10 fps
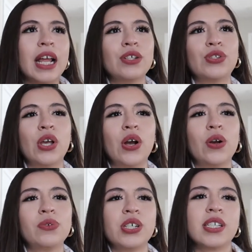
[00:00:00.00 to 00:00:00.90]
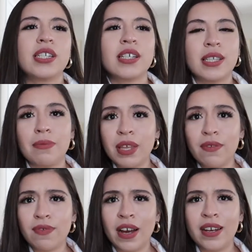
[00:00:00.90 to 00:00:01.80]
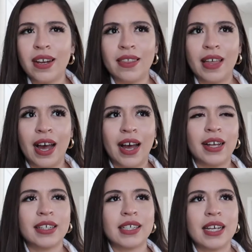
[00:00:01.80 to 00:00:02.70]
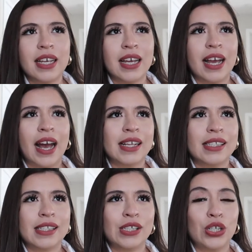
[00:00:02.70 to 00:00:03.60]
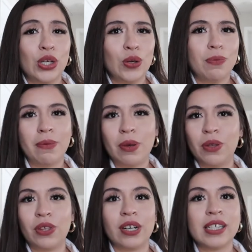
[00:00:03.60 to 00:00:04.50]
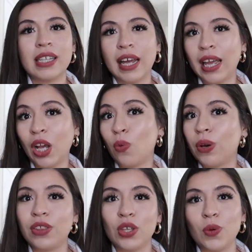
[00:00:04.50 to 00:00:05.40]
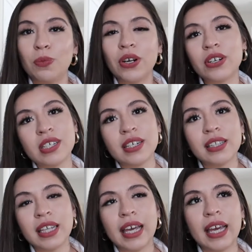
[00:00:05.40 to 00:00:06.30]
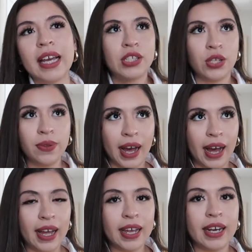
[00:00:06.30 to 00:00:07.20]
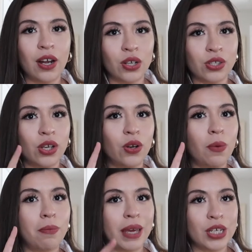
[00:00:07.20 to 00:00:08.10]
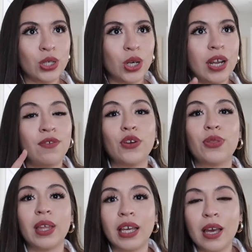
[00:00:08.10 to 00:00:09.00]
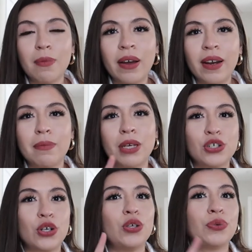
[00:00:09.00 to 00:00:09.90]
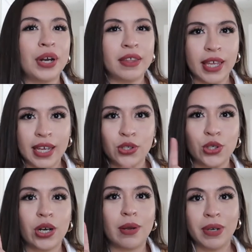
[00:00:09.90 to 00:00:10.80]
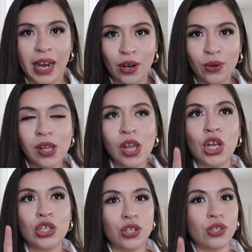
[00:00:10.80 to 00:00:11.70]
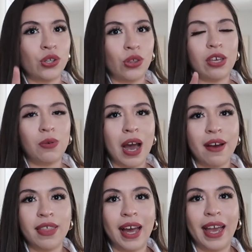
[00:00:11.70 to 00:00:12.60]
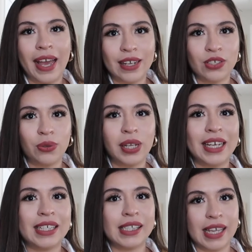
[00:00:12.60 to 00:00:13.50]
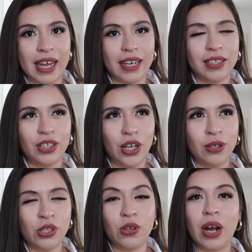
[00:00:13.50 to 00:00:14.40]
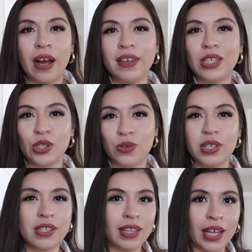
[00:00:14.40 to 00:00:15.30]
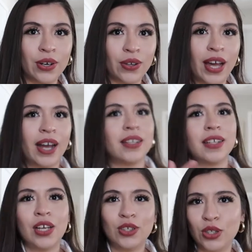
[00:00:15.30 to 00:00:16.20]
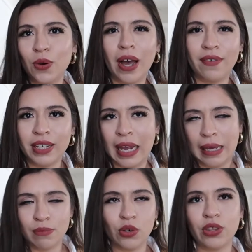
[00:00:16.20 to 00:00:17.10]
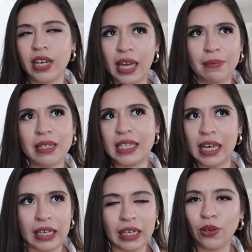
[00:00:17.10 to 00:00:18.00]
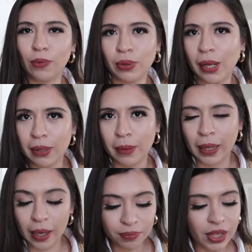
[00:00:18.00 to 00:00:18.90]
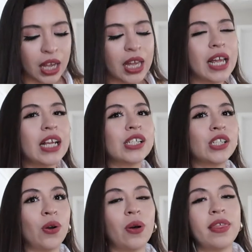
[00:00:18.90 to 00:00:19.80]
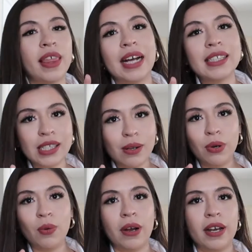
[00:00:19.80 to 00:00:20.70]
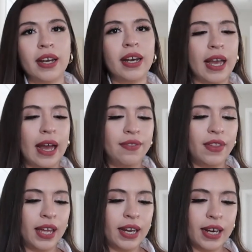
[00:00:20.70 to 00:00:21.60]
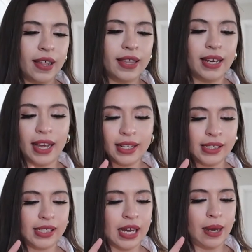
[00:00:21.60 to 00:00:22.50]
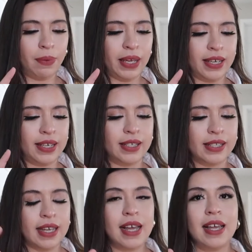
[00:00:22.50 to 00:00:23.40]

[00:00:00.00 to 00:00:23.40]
So just something fun that has to do maybe with your aesthetic, with you personally, do that. And also make sure if you're thinking about it, make sure you create the Instagram now just so that you have that handle like set, you know, so you don't have excuses later that you don't have a name or the name is taken or blah, blah, blah. So that's number one. And then the next step is